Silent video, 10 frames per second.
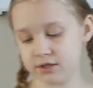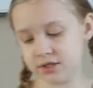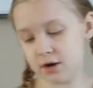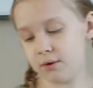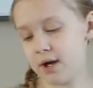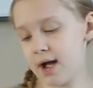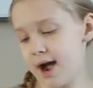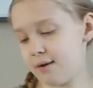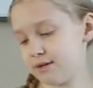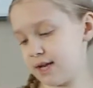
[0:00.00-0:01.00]
So
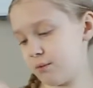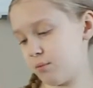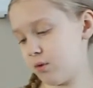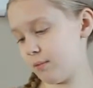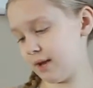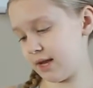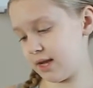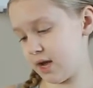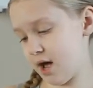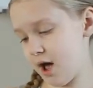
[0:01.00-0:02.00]
I was like warming
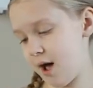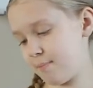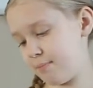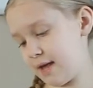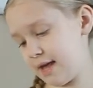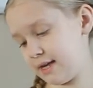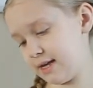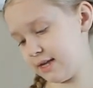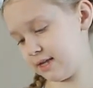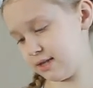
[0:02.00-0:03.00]
it up and
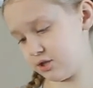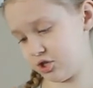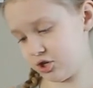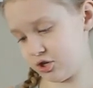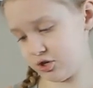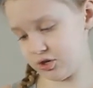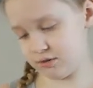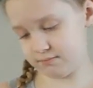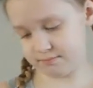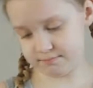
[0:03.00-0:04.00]
it turned
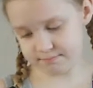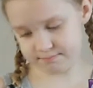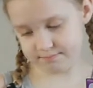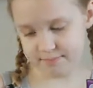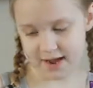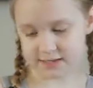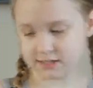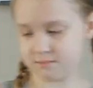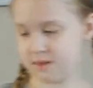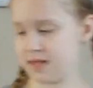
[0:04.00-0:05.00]
back
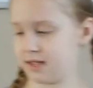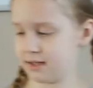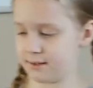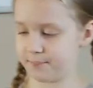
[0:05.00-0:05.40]
to pink.